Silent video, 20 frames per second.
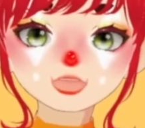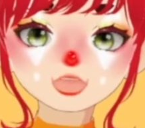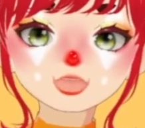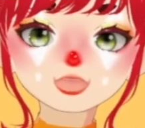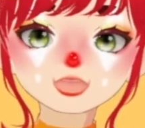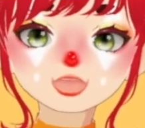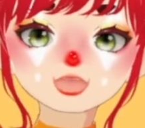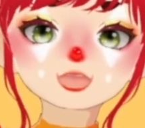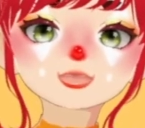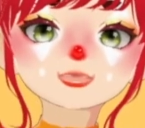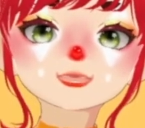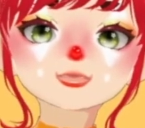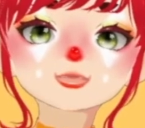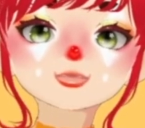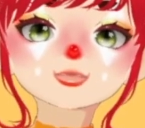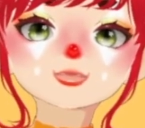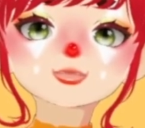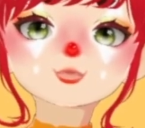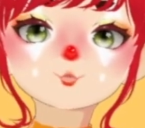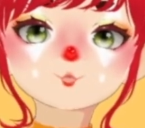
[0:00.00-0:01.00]
I'll believe
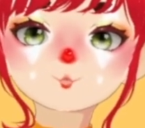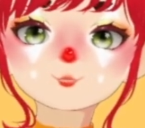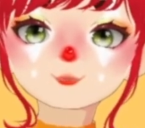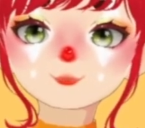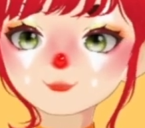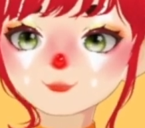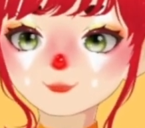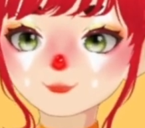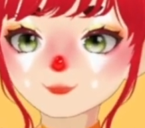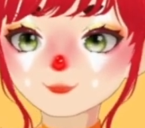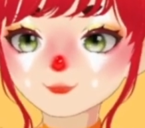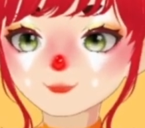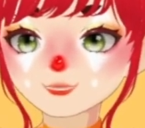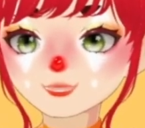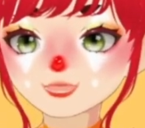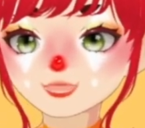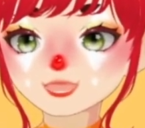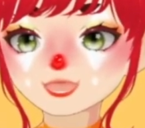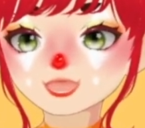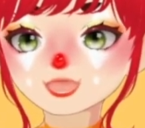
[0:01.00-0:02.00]
you.
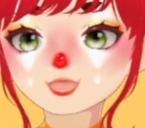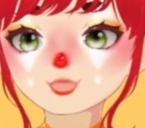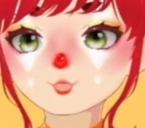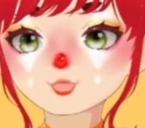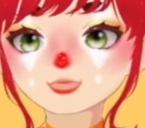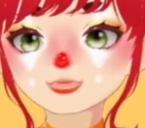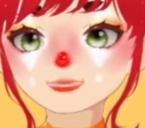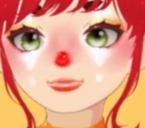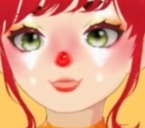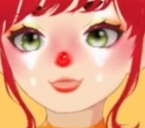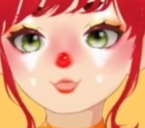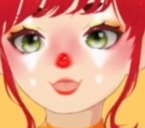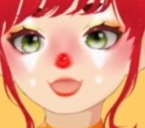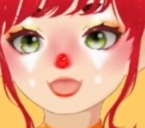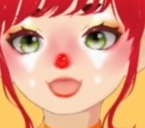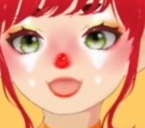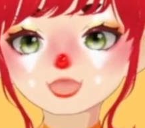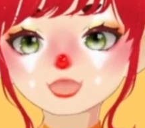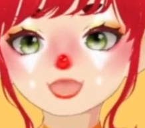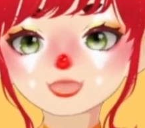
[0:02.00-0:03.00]
What do you
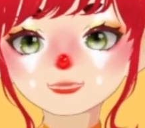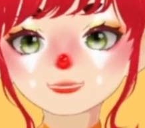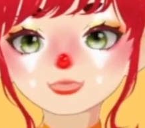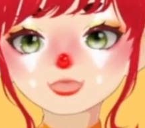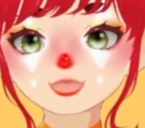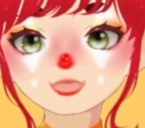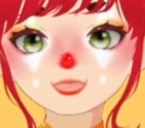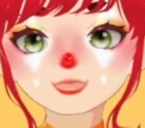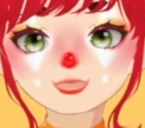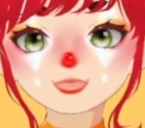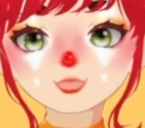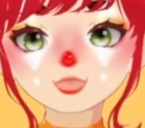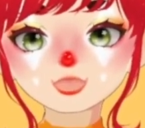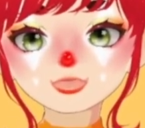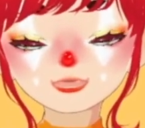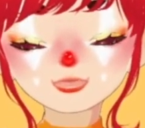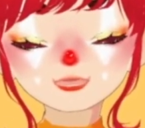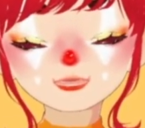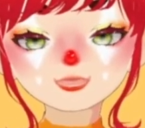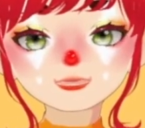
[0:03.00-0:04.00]
find most appealing
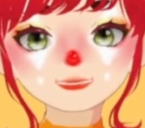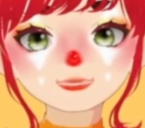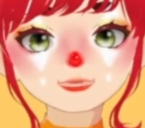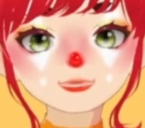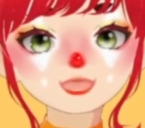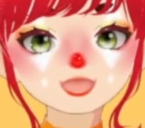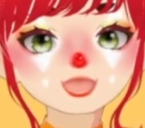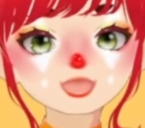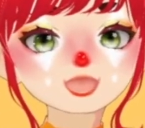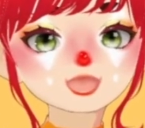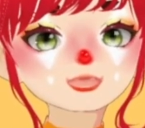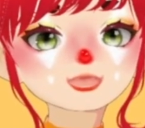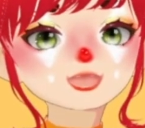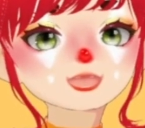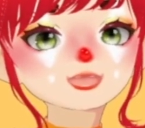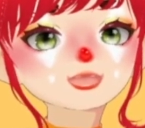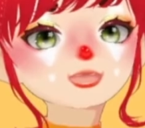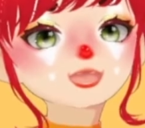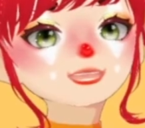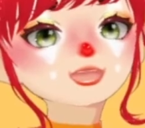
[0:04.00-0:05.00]
about religion? I
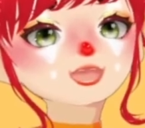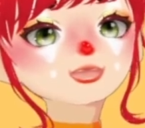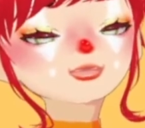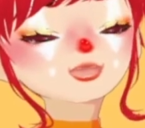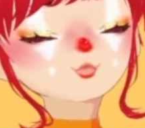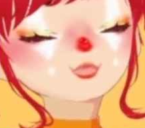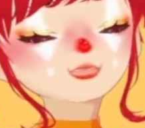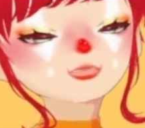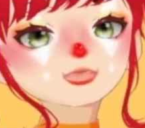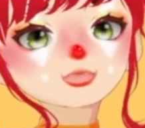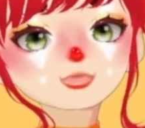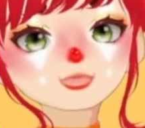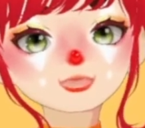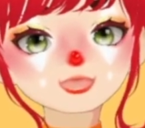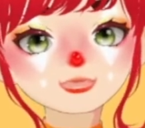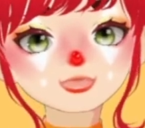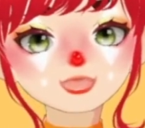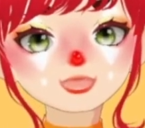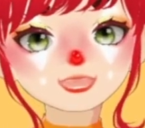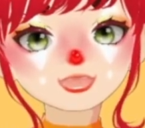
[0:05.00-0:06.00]
like how it can bring people
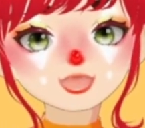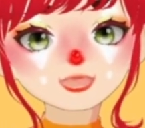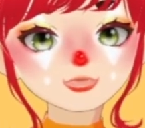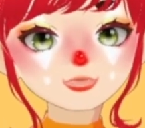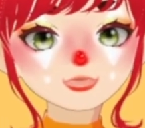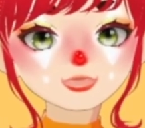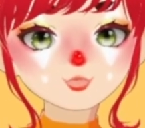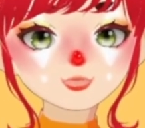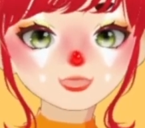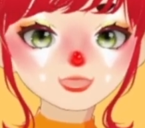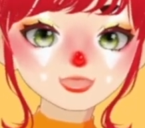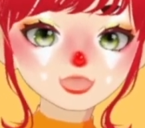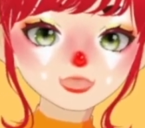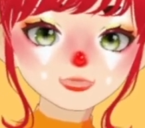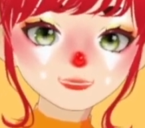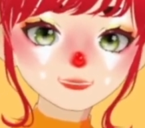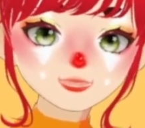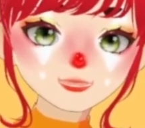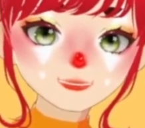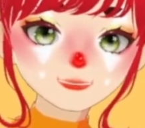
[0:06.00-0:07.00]
together for good
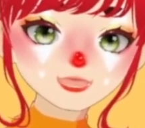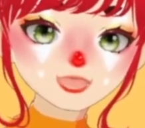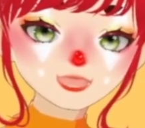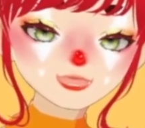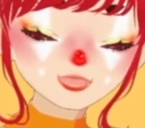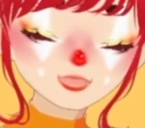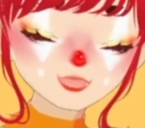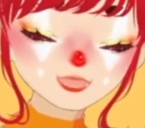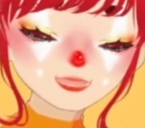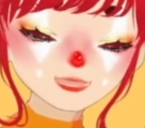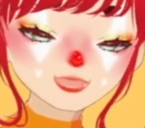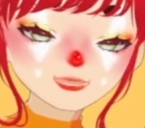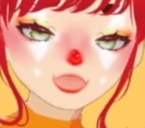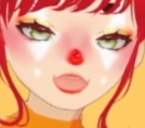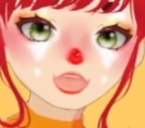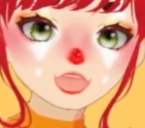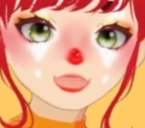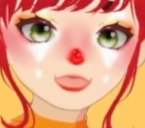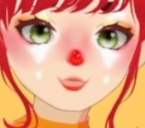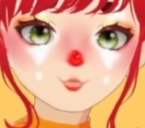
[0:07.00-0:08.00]
causes. I know that it doesn't
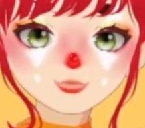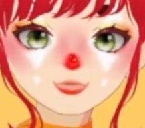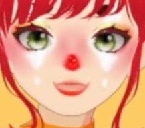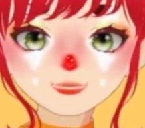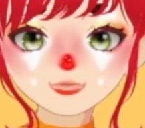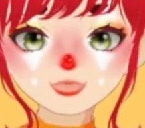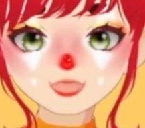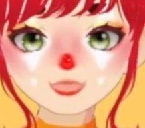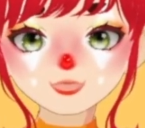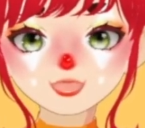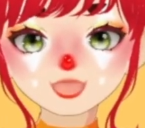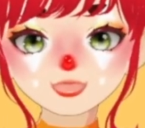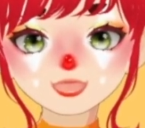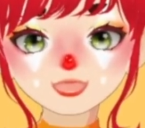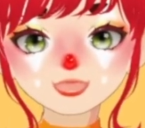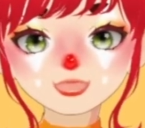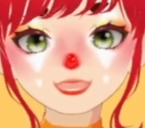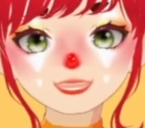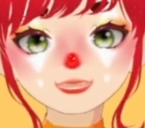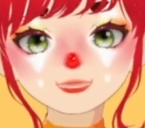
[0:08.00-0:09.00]
always, but I
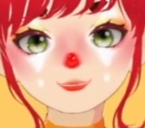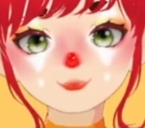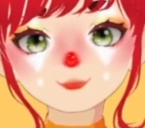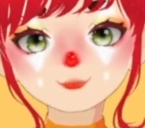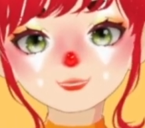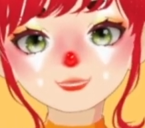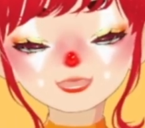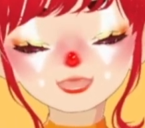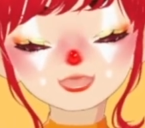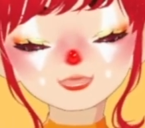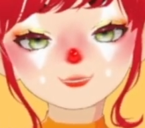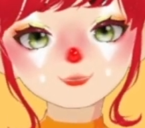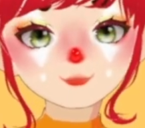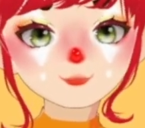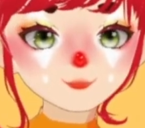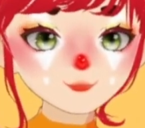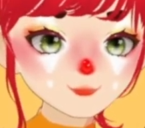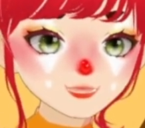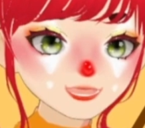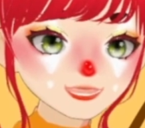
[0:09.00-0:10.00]
like that it can.
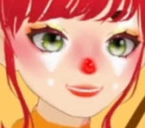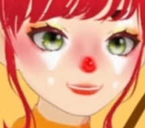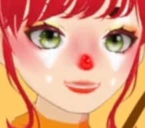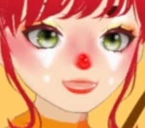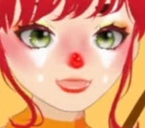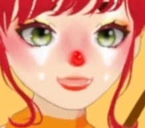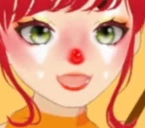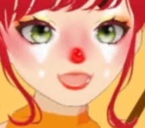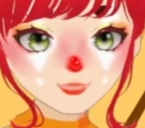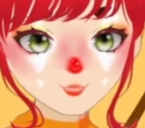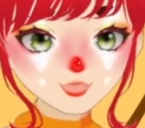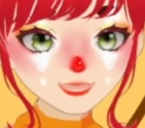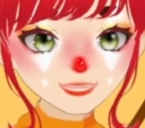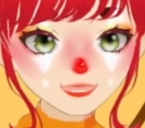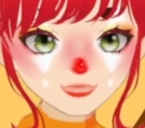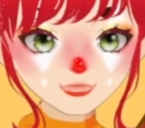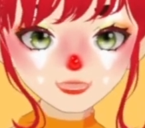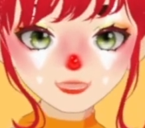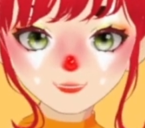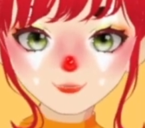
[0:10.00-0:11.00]
It has potential
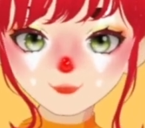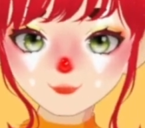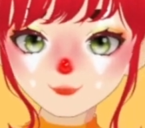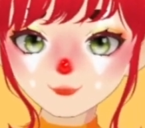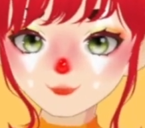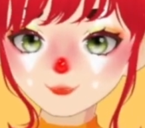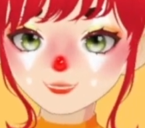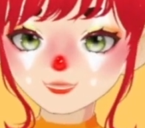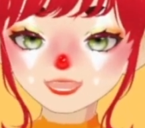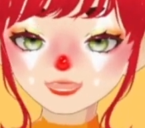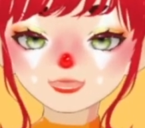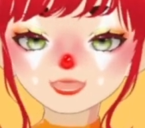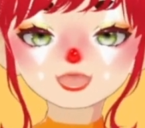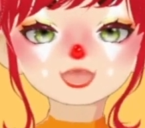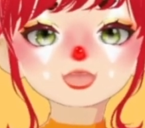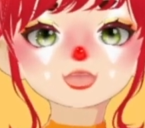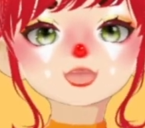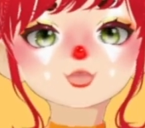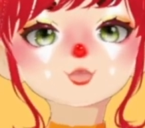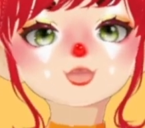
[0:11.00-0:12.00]
there. And it
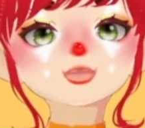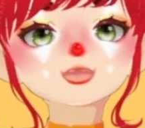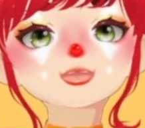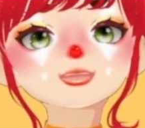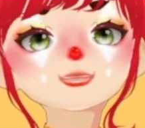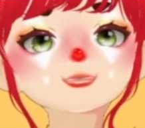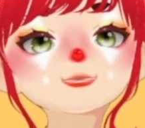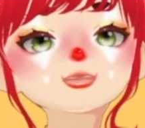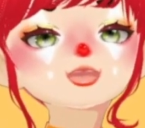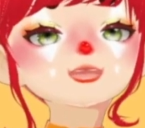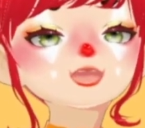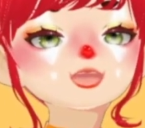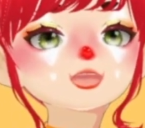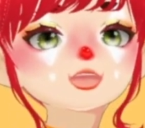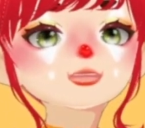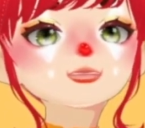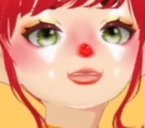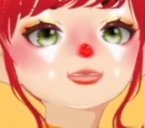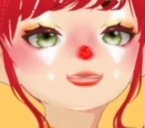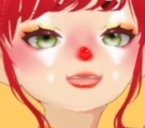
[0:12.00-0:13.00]
helps people have a sense of
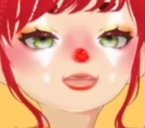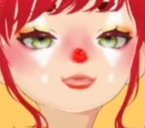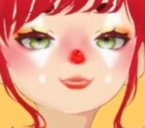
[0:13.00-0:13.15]
belonging.